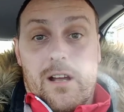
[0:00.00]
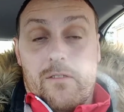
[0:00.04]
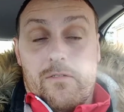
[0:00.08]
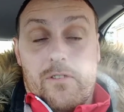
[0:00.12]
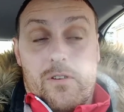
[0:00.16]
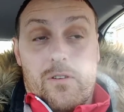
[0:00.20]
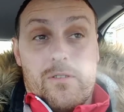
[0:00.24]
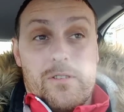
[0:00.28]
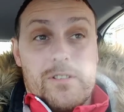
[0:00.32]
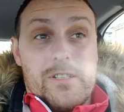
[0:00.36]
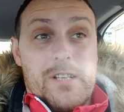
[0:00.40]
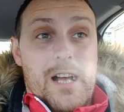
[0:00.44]

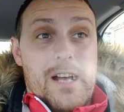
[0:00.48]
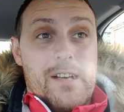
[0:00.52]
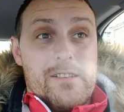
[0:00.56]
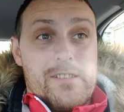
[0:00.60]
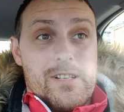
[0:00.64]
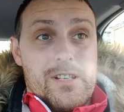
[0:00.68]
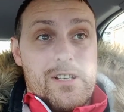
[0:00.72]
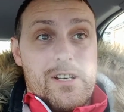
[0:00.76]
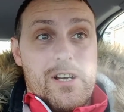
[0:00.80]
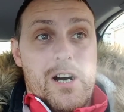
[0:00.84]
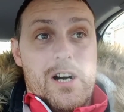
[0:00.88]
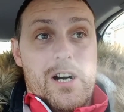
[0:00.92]
Of course, it
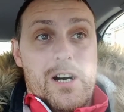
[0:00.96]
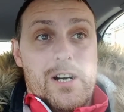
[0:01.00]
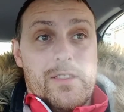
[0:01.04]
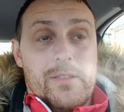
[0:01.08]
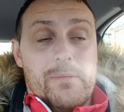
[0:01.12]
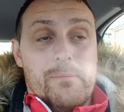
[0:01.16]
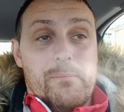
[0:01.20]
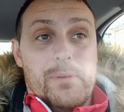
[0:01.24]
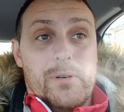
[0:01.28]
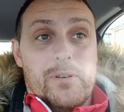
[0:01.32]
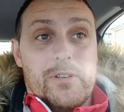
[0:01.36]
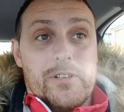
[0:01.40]
hasn't
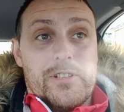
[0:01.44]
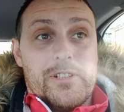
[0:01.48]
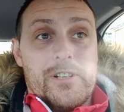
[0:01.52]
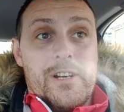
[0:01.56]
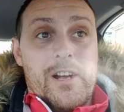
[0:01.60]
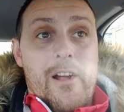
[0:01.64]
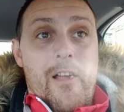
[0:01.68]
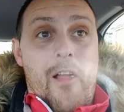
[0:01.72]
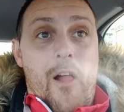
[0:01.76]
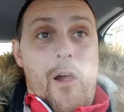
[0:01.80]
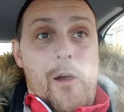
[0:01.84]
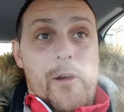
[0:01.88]
gone, but
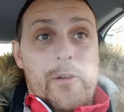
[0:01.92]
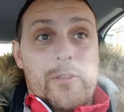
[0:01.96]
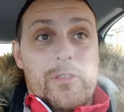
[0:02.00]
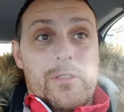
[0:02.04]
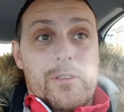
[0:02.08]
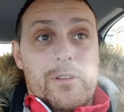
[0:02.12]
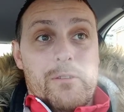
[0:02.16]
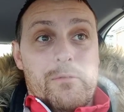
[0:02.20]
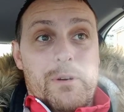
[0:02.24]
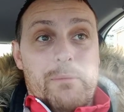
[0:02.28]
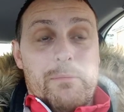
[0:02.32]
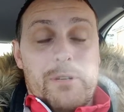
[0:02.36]

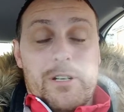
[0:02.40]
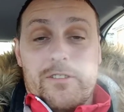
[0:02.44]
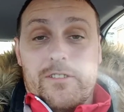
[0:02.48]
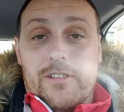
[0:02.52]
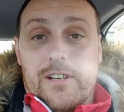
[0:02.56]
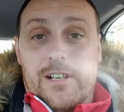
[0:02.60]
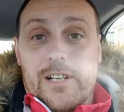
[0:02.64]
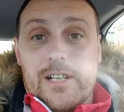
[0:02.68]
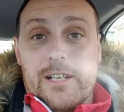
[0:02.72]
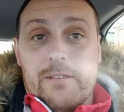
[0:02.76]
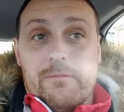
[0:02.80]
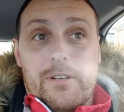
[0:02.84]
do you remember the
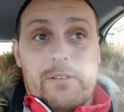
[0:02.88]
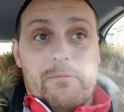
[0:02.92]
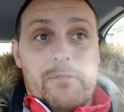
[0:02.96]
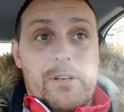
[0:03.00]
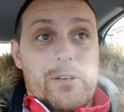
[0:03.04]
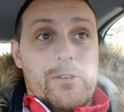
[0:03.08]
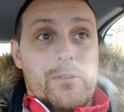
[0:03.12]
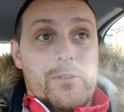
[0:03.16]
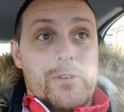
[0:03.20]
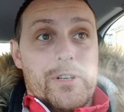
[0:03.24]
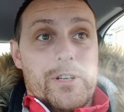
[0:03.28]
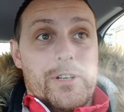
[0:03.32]
time when
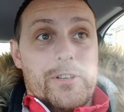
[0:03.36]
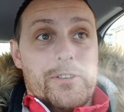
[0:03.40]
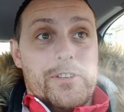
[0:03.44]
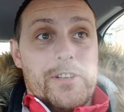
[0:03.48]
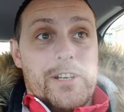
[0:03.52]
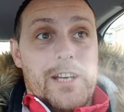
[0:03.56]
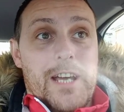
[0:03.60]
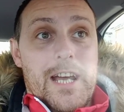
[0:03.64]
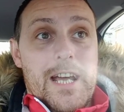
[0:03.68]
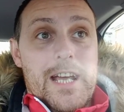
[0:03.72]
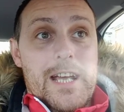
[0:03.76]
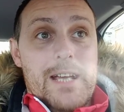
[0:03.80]
we couldn't go
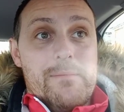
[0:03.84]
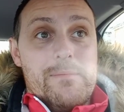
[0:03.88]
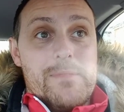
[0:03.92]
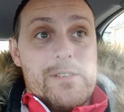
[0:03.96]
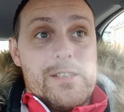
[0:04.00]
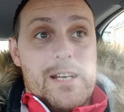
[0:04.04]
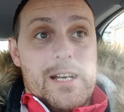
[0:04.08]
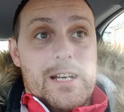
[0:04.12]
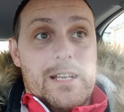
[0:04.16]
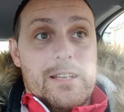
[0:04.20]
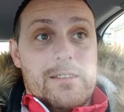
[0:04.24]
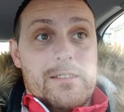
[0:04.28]
to
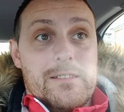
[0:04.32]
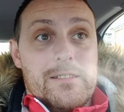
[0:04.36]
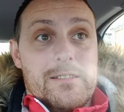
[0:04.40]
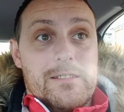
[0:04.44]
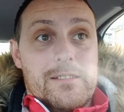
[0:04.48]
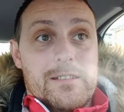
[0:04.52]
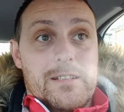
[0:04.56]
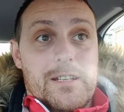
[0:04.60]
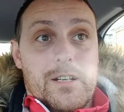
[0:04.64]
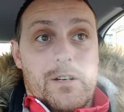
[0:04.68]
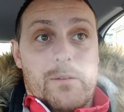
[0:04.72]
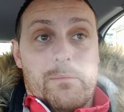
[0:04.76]
games and,
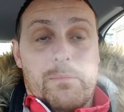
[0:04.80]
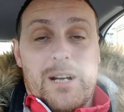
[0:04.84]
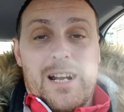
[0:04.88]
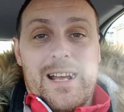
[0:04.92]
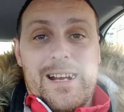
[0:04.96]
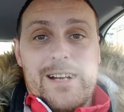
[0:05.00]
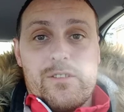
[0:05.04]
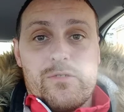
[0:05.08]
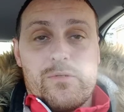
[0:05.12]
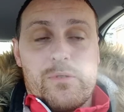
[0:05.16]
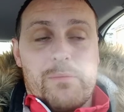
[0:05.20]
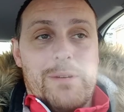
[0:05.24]
you know,
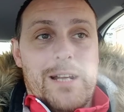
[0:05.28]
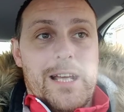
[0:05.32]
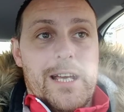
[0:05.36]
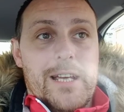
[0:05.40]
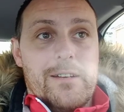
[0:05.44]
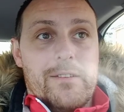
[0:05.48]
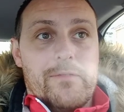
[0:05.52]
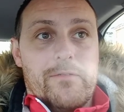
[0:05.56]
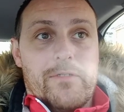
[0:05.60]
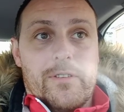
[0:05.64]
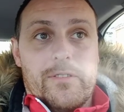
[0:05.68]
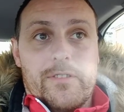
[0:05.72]
players were
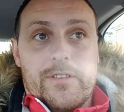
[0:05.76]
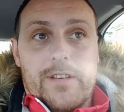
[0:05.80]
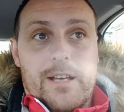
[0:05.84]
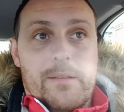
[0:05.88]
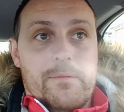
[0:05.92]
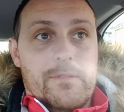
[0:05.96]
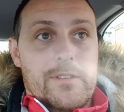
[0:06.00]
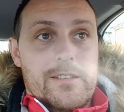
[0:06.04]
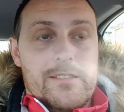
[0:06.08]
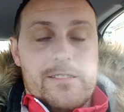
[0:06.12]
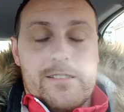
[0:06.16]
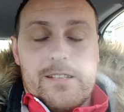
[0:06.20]
playing in front of
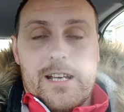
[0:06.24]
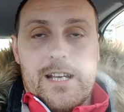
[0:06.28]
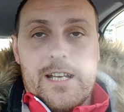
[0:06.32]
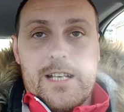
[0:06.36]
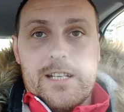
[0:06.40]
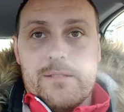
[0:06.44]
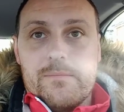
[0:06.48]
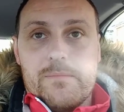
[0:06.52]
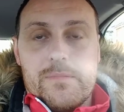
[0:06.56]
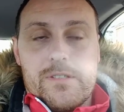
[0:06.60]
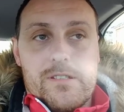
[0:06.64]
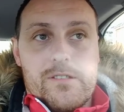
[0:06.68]
empty
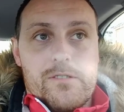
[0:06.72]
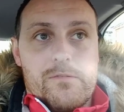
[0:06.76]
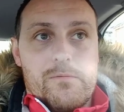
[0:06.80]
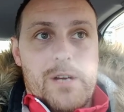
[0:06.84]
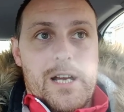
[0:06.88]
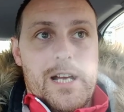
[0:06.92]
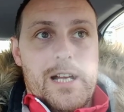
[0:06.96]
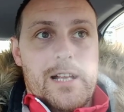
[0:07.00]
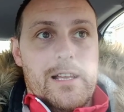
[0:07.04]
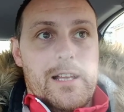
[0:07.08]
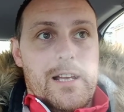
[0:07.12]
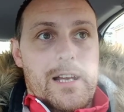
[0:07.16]
stadiums as
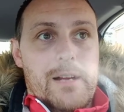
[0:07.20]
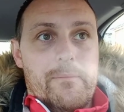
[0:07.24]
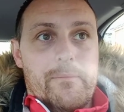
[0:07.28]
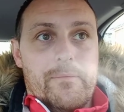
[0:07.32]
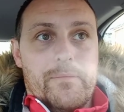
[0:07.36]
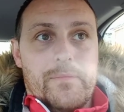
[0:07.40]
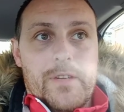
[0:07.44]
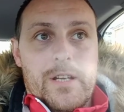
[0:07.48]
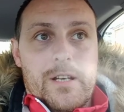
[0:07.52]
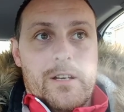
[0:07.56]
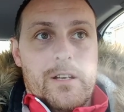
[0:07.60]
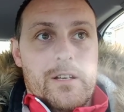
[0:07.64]
well?
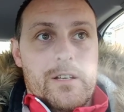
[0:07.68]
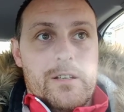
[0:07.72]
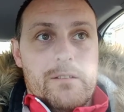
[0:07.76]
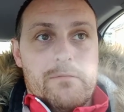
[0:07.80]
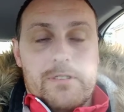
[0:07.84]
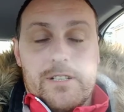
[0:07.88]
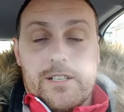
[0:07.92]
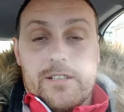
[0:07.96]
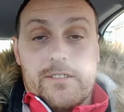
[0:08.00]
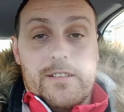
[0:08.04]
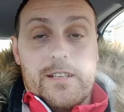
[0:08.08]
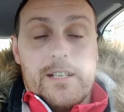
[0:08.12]
When
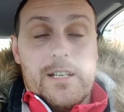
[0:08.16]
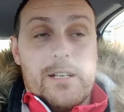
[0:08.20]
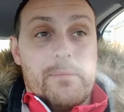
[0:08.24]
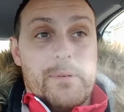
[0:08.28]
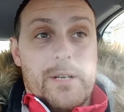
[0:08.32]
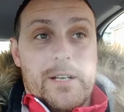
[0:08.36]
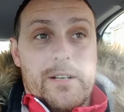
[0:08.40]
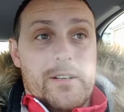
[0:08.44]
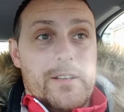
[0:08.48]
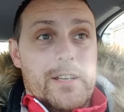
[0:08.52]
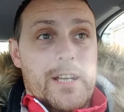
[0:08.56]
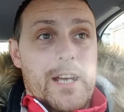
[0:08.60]
you think
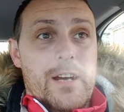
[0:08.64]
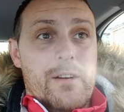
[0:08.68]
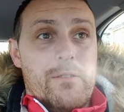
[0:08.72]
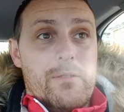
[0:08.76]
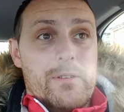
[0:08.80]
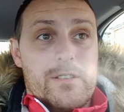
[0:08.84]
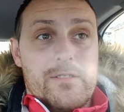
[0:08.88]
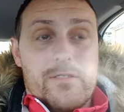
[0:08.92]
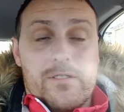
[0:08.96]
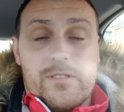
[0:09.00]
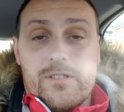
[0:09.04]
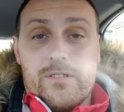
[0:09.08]
about it
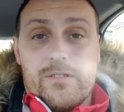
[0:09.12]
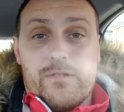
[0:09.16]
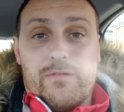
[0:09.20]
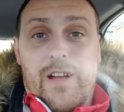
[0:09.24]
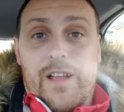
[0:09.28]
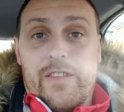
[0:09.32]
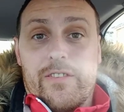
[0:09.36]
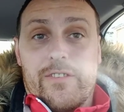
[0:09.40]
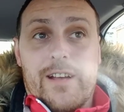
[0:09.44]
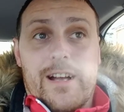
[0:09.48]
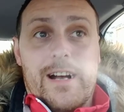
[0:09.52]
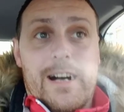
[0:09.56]
now, it's just
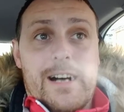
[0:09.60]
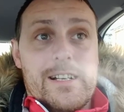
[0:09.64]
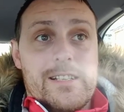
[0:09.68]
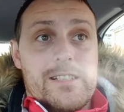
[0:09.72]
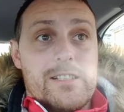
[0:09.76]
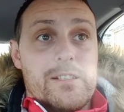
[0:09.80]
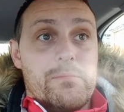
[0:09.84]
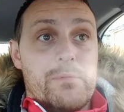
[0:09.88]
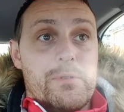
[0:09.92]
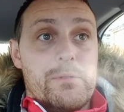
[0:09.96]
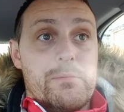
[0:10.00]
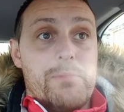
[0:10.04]

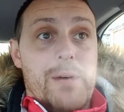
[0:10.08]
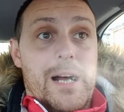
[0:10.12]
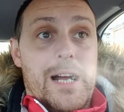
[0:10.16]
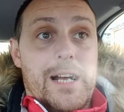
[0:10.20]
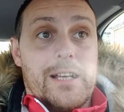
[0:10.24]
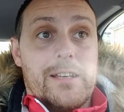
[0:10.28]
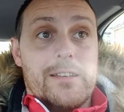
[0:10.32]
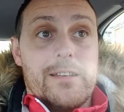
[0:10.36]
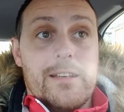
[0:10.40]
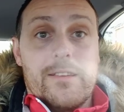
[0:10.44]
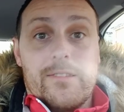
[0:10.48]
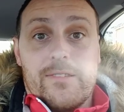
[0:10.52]
fantastic to be
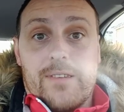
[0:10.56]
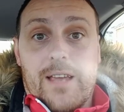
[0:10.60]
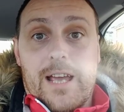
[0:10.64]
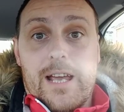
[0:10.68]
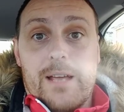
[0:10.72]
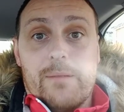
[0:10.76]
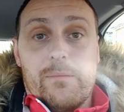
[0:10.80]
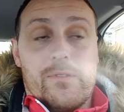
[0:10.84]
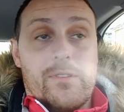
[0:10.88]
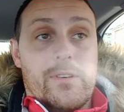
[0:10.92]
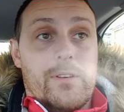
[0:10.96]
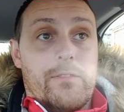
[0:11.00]
back at these
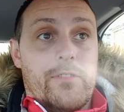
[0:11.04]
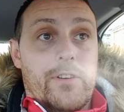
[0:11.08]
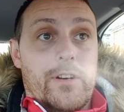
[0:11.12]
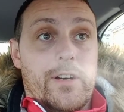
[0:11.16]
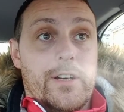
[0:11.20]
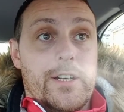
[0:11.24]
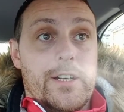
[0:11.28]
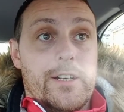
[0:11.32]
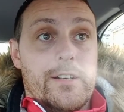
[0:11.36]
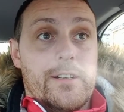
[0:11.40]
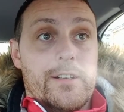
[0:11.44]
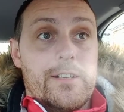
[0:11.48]
games on a
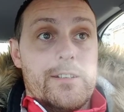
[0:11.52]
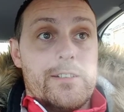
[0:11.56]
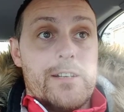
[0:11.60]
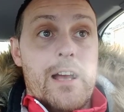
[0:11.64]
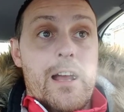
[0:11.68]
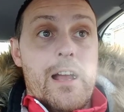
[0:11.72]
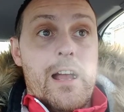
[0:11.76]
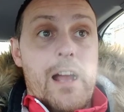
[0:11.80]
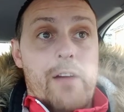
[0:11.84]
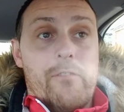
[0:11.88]
Friday night.